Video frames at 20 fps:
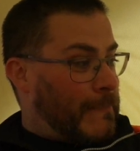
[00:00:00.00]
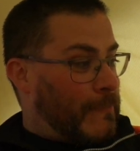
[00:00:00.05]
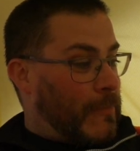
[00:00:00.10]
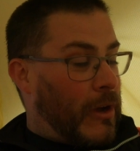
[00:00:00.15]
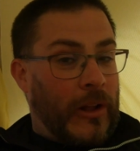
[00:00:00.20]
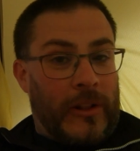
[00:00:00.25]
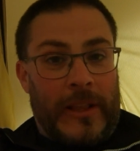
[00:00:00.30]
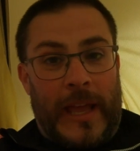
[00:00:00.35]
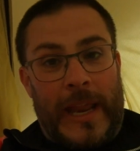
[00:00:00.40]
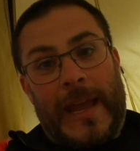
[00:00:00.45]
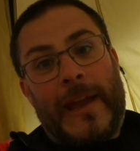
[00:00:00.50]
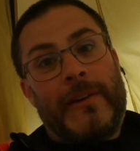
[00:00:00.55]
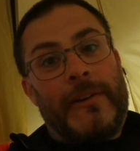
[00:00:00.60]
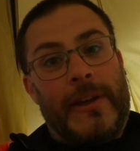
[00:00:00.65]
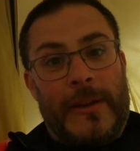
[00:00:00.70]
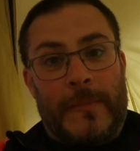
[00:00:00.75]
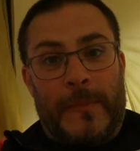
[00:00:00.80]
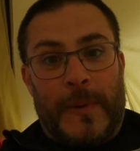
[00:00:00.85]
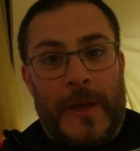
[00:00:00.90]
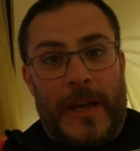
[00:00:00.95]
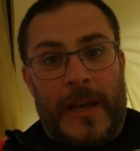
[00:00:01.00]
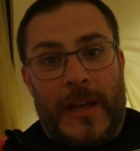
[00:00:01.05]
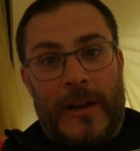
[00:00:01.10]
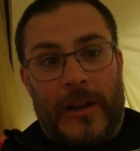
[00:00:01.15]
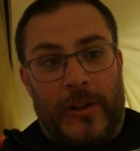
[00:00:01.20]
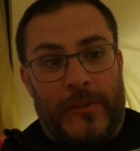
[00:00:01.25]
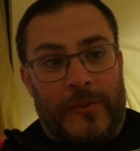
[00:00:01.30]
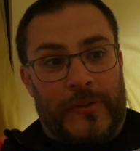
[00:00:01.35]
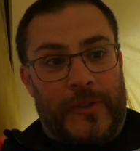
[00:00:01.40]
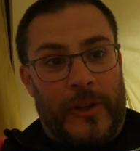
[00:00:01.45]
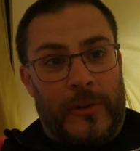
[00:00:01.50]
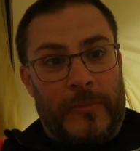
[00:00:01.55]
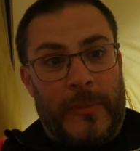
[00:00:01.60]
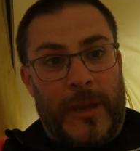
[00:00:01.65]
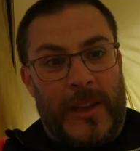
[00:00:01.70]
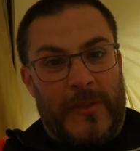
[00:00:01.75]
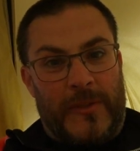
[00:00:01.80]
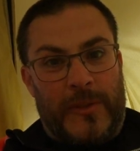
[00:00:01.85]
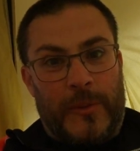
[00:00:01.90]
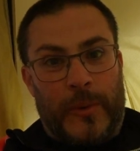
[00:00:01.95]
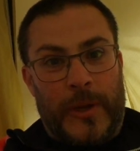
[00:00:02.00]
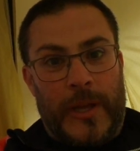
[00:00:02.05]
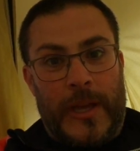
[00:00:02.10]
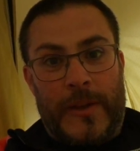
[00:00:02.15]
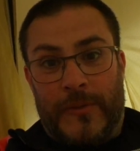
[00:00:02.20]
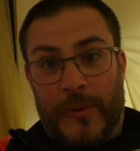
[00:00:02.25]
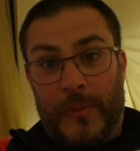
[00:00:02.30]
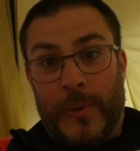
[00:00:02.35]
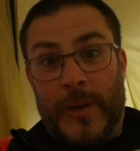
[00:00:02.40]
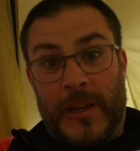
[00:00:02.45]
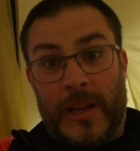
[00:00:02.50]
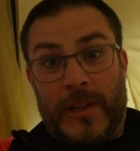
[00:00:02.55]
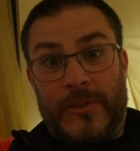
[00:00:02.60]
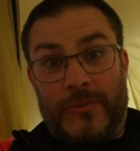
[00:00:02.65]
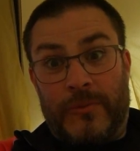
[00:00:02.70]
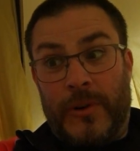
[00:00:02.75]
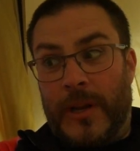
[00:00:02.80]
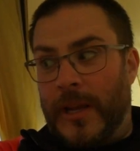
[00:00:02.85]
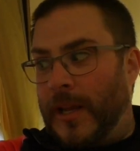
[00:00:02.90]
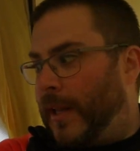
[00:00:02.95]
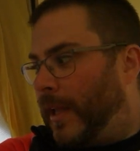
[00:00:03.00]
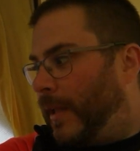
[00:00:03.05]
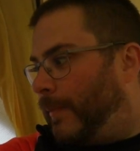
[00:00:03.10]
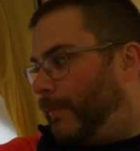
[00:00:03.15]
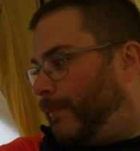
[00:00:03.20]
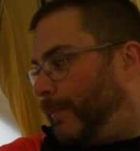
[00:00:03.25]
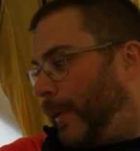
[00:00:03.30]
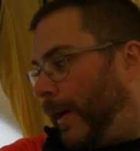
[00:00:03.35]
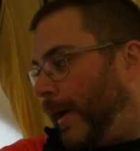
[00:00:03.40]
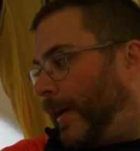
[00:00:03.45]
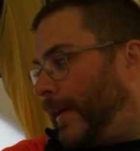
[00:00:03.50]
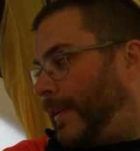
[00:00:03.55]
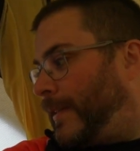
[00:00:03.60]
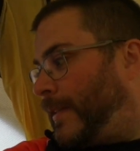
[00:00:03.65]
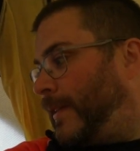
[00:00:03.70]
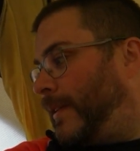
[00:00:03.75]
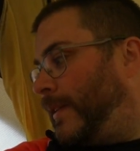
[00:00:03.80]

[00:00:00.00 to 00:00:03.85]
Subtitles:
I'll get out in a bit and I'll film it. If the wind gets really bad,